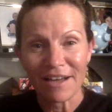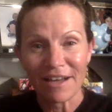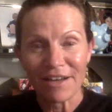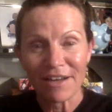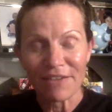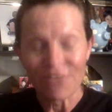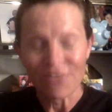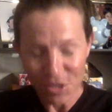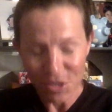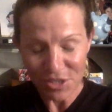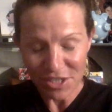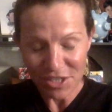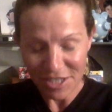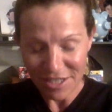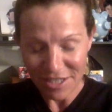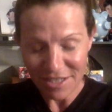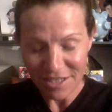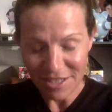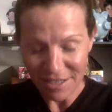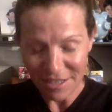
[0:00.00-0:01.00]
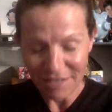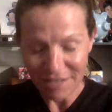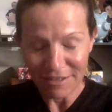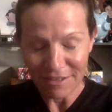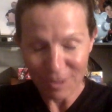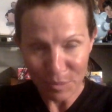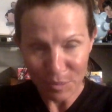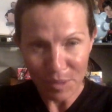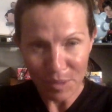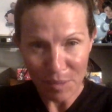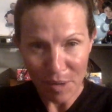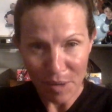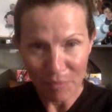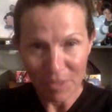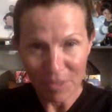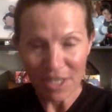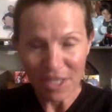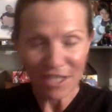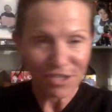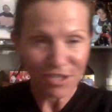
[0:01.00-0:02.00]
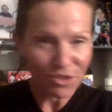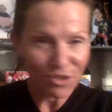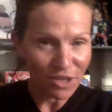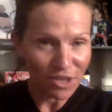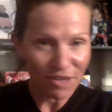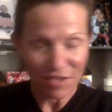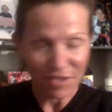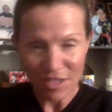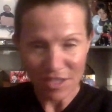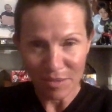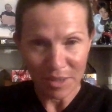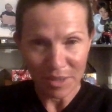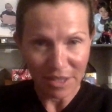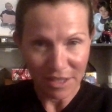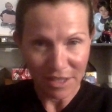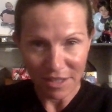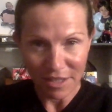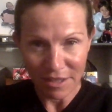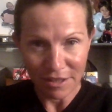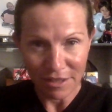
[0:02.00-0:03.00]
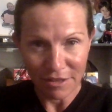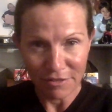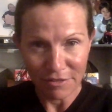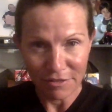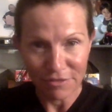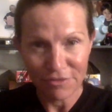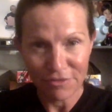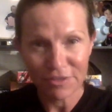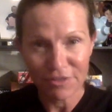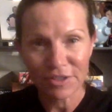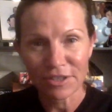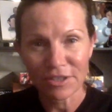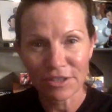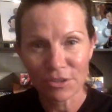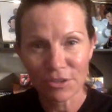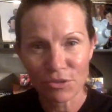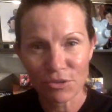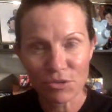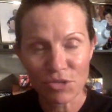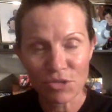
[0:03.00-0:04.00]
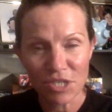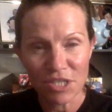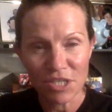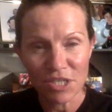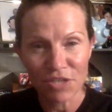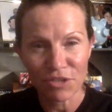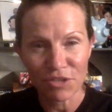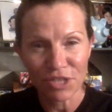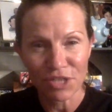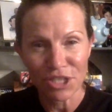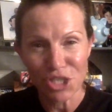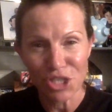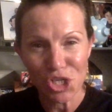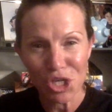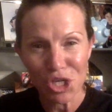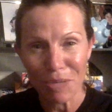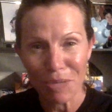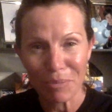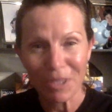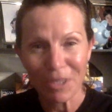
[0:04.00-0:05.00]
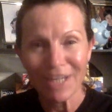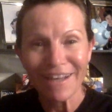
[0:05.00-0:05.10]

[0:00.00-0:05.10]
First, just a little bit about me so you have some idea of who's steering the ship.